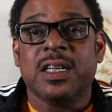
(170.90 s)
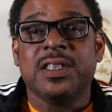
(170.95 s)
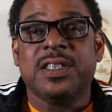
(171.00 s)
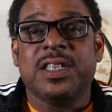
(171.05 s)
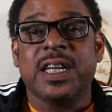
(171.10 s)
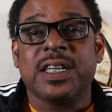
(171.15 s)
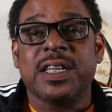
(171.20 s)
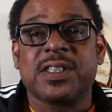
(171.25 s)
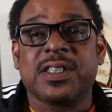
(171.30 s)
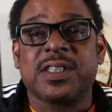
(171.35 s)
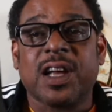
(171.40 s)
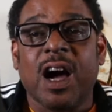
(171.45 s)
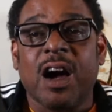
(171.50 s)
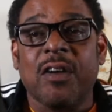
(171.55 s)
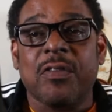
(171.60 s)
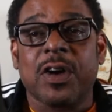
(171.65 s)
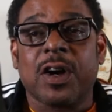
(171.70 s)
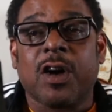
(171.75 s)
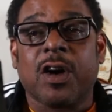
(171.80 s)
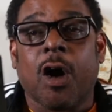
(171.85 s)

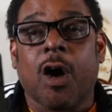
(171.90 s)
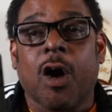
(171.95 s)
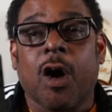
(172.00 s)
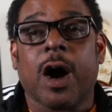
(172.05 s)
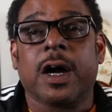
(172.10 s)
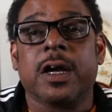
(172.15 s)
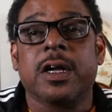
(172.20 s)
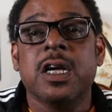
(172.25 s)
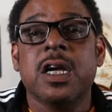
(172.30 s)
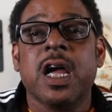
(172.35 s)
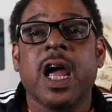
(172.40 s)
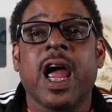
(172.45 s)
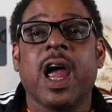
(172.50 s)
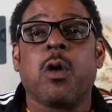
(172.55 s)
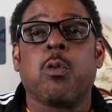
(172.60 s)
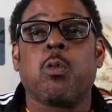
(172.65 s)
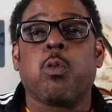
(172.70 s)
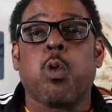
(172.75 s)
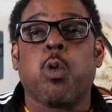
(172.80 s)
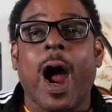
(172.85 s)
Discover card.
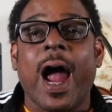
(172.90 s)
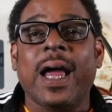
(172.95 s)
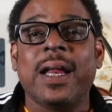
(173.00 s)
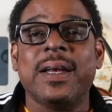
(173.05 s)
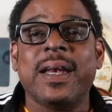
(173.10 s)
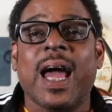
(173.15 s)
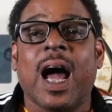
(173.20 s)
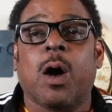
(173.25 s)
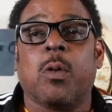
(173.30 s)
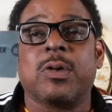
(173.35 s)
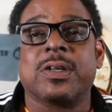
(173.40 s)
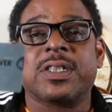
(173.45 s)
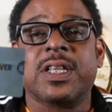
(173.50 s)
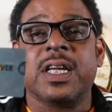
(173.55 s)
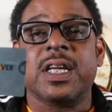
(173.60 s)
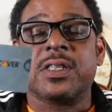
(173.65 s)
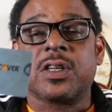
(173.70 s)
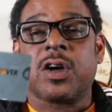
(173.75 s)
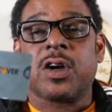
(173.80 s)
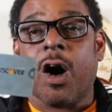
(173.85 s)
And right now, with
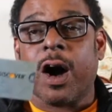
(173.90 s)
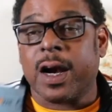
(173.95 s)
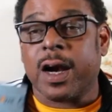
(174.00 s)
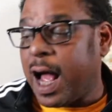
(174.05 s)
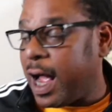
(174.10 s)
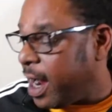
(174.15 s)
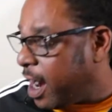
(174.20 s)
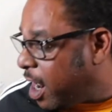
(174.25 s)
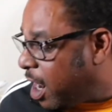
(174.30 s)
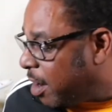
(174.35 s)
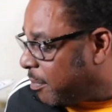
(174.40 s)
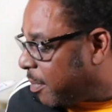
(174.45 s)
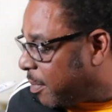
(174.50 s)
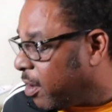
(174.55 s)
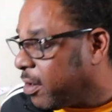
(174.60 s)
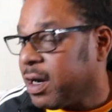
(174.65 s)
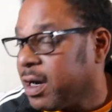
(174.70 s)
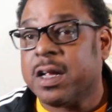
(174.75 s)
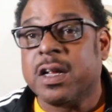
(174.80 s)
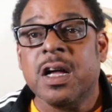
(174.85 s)
this card, I am
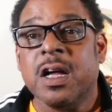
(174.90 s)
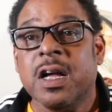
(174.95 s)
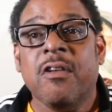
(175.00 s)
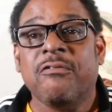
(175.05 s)
earning